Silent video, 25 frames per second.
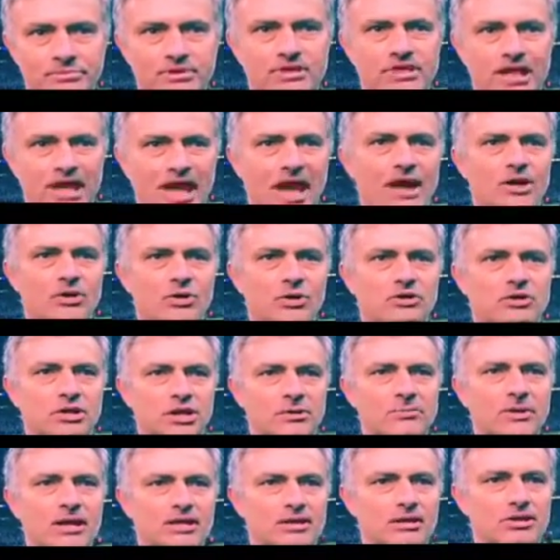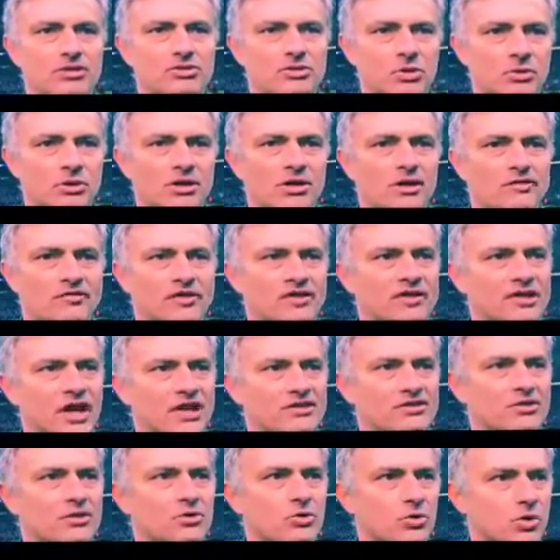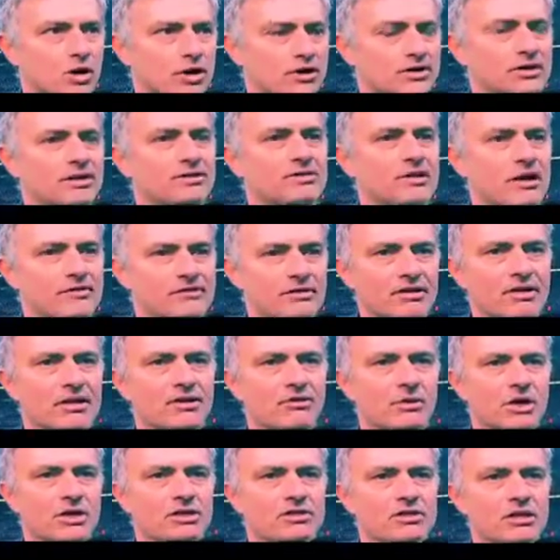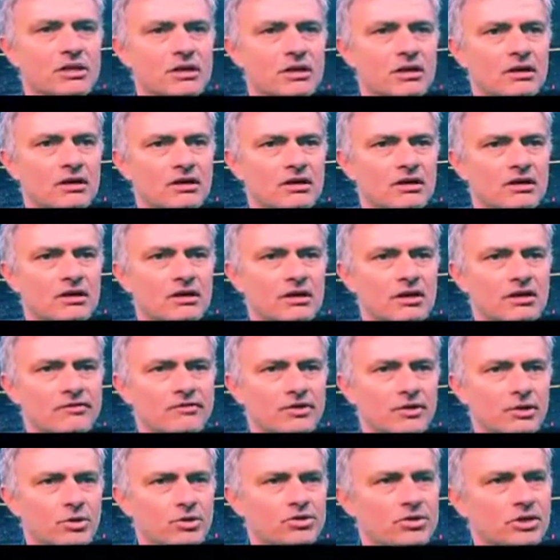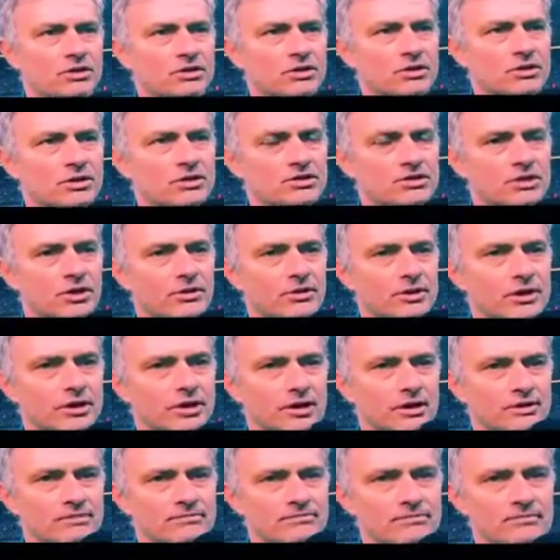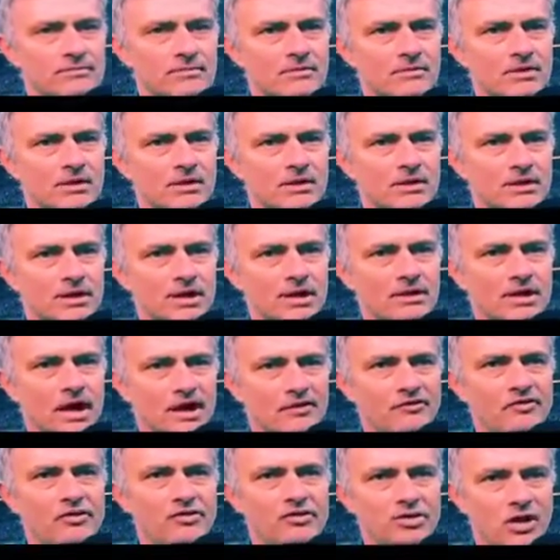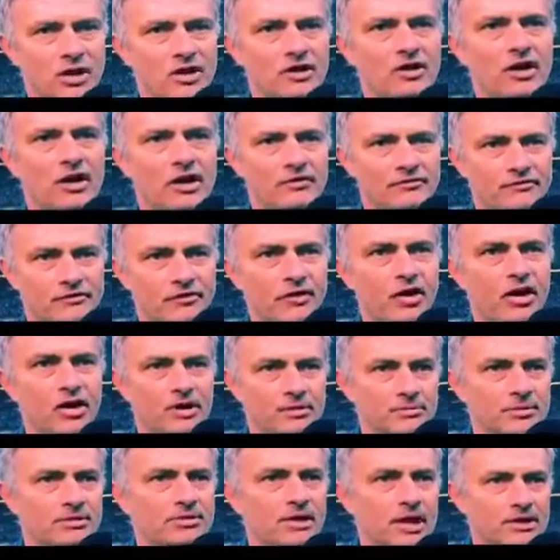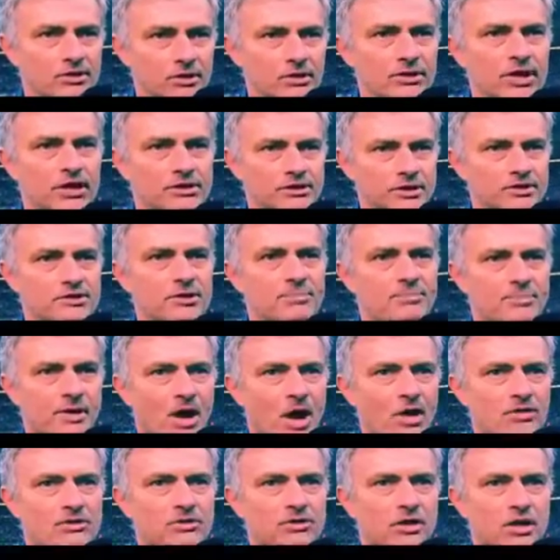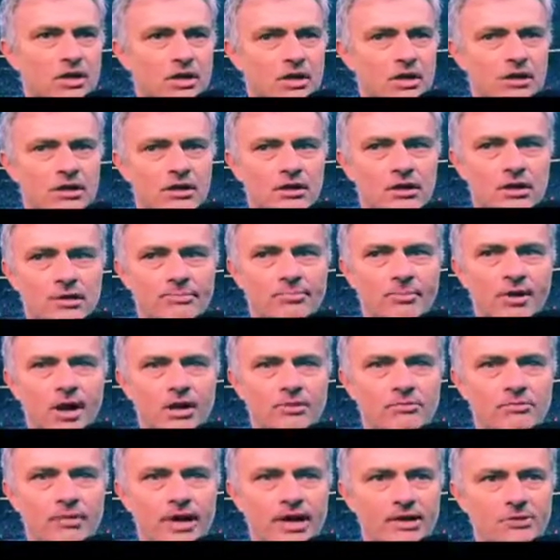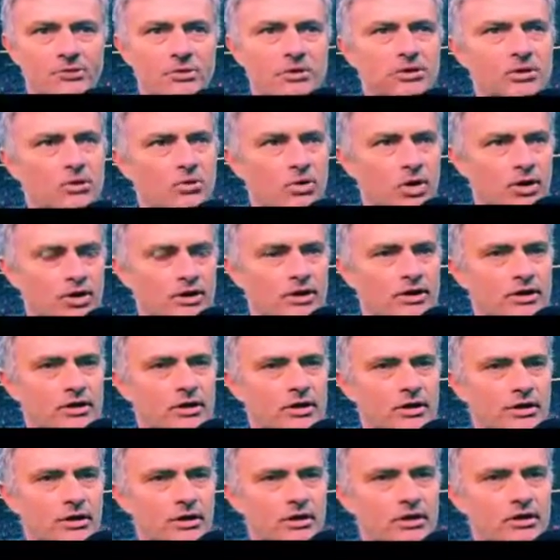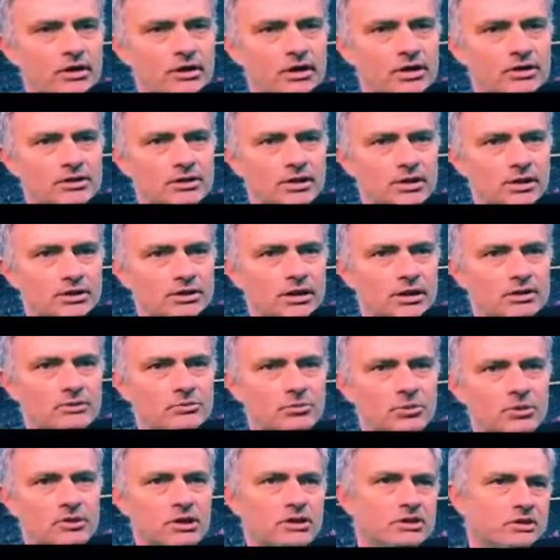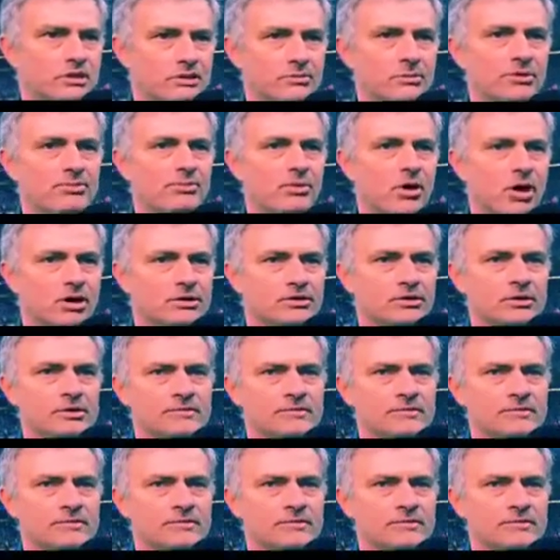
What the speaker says: they are a good team, and he's doing a fantastic work. He's having a great evolution in his career, and I feel sorry for him, but I know that he's a proud man with the work he did and with the team he brought